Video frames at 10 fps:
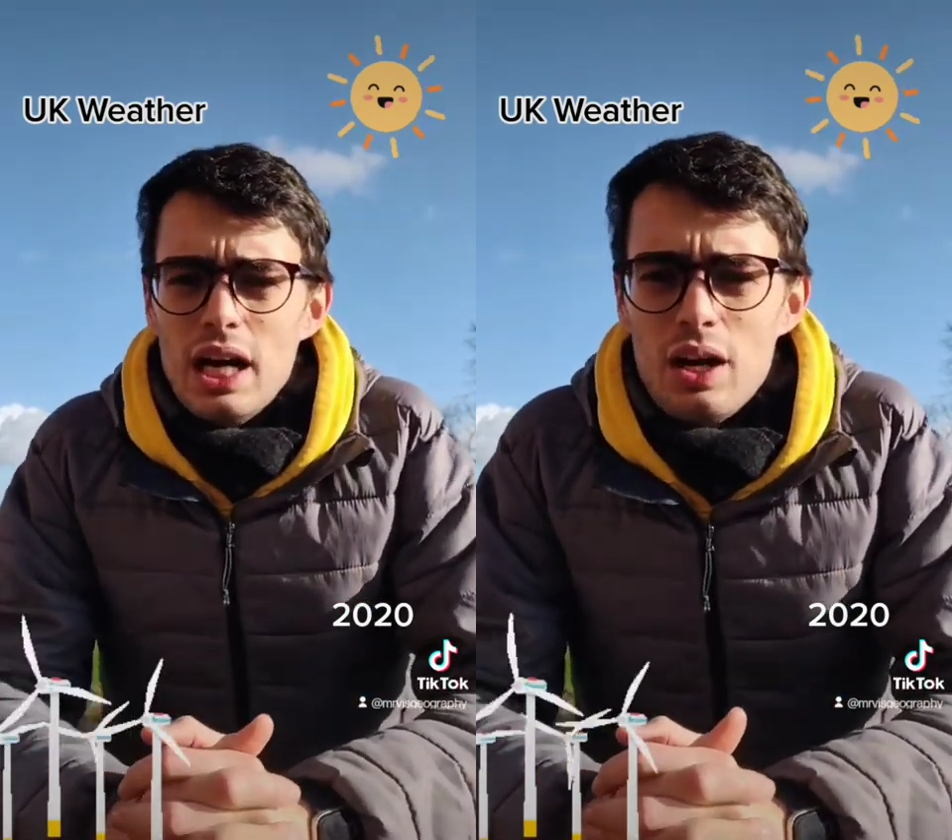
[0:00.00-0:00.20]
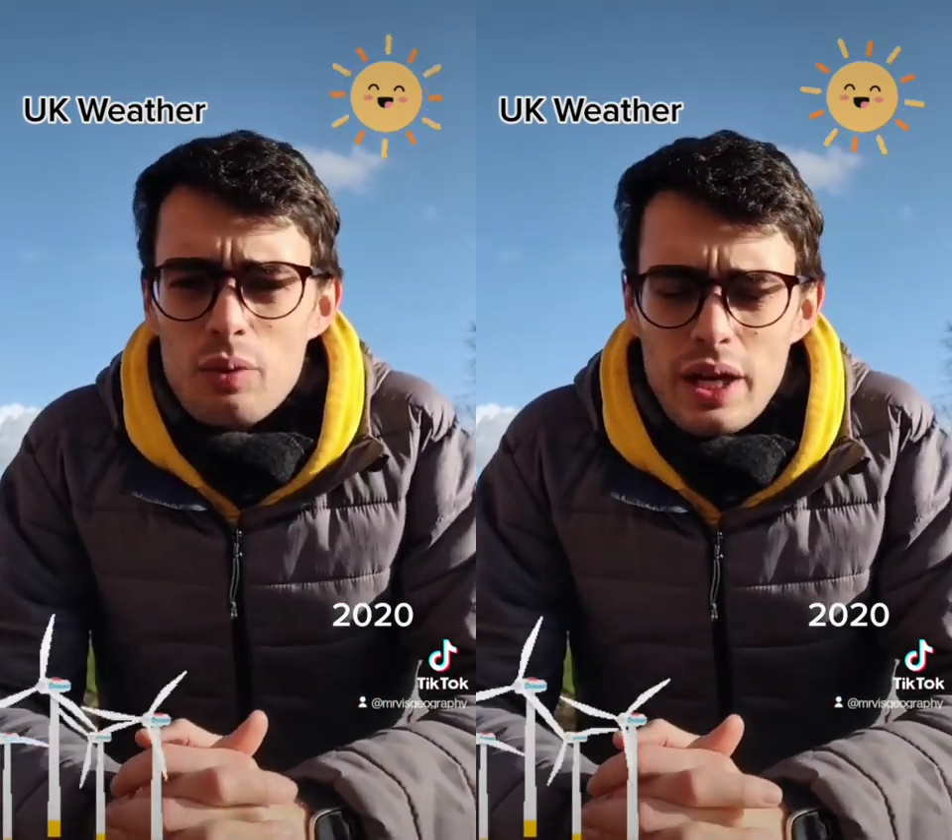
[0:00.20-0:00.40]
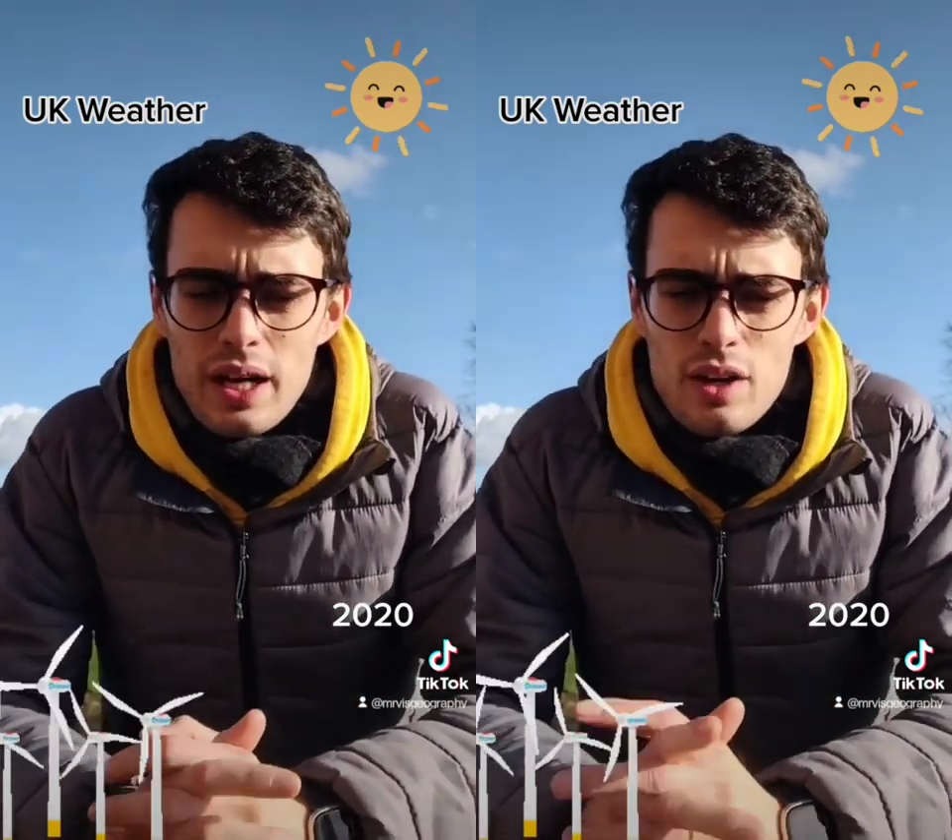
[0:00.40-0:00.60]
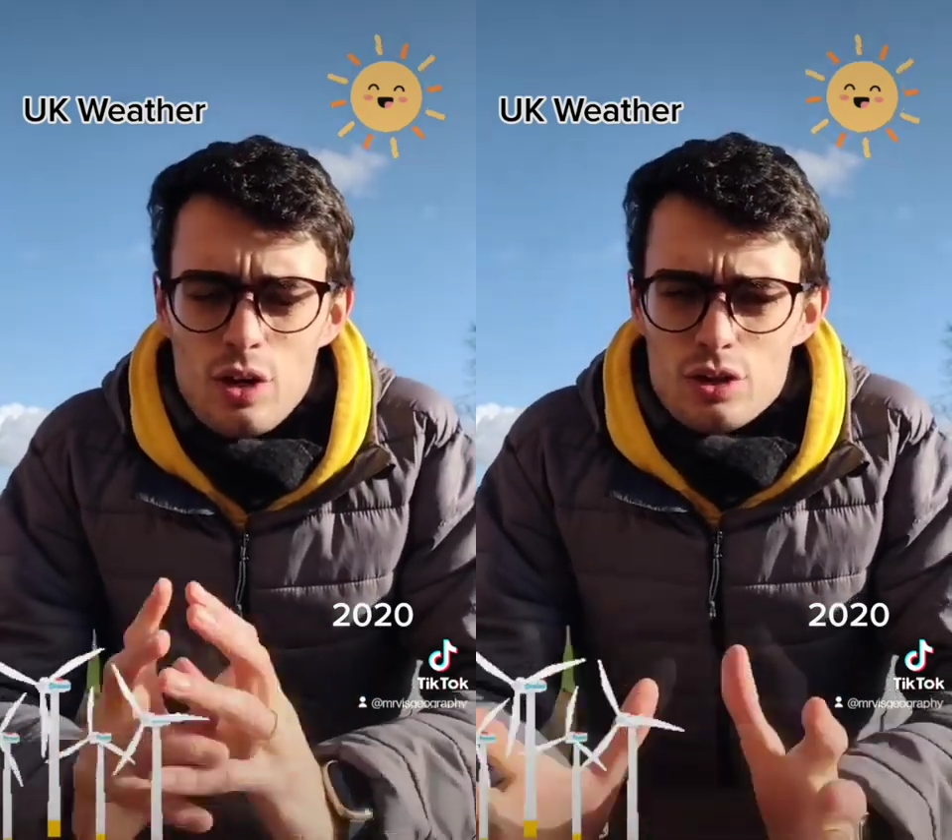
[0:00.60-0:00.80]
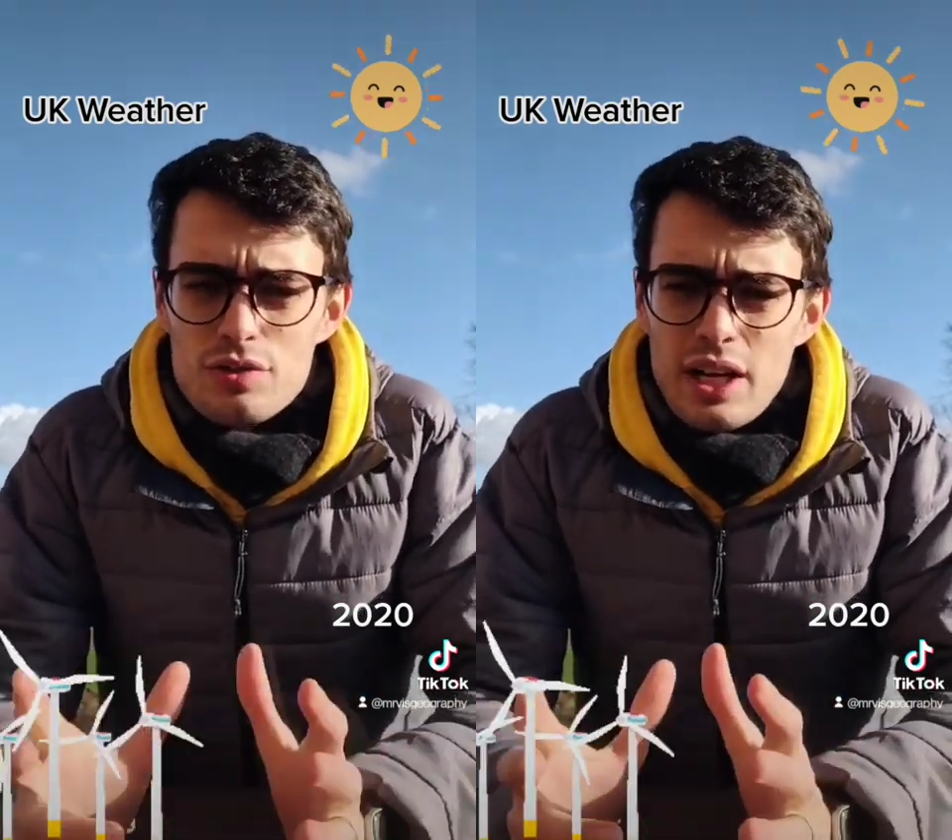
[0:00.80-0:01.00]
We had
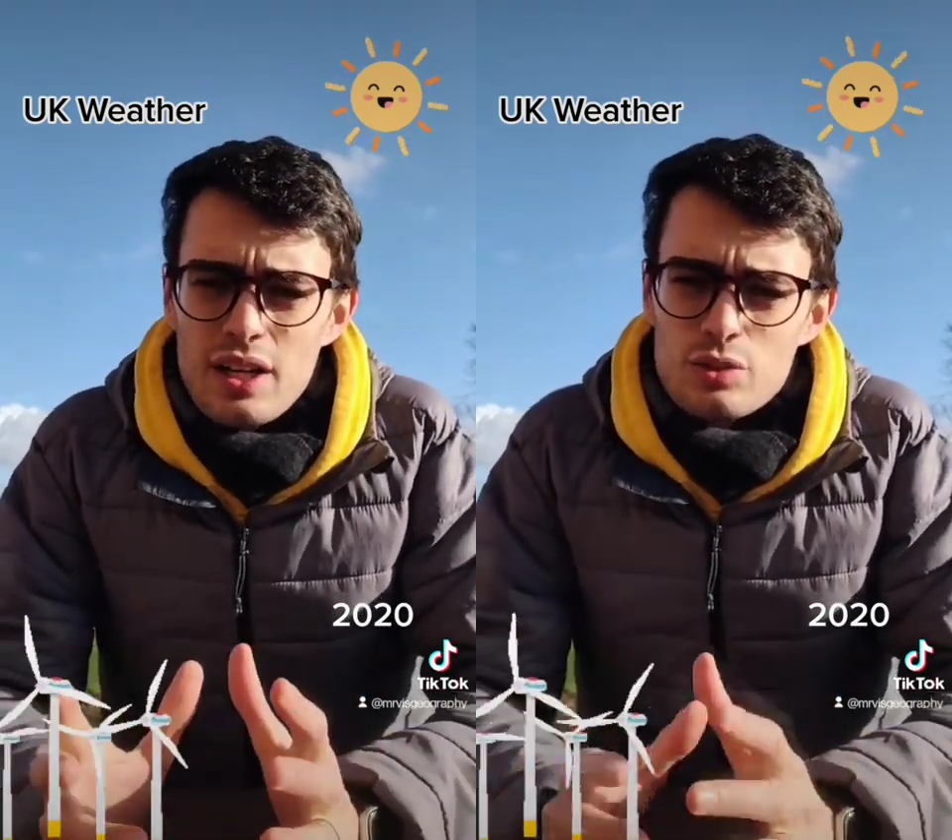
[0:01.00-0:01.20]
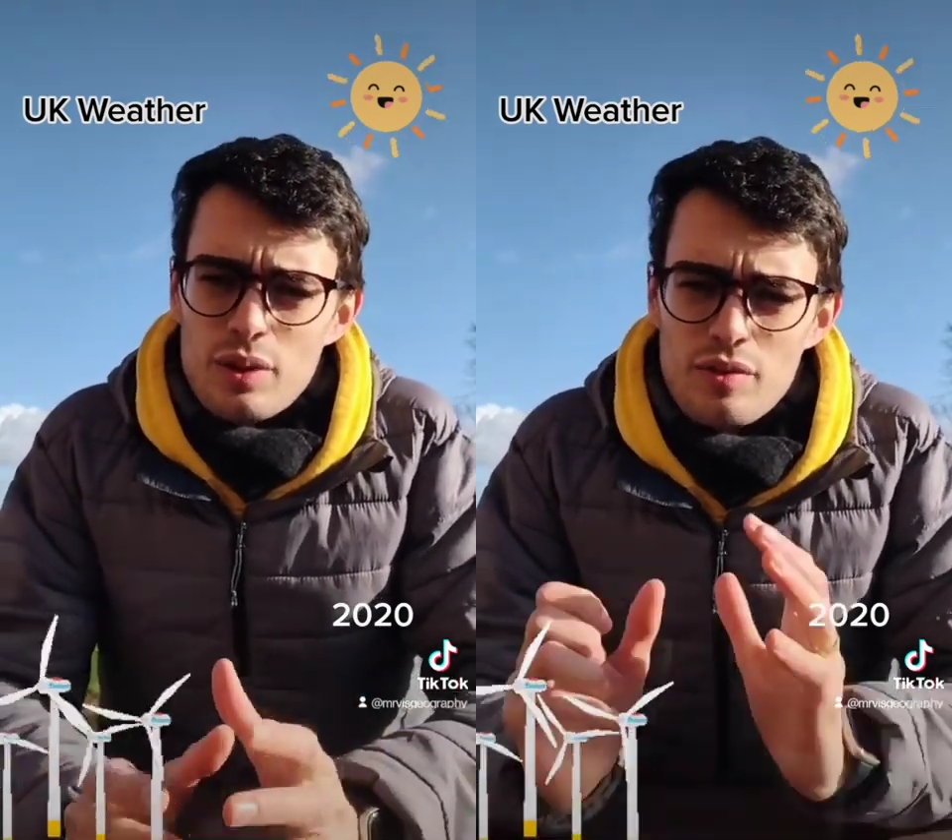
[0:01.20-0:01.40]
loads of clouds,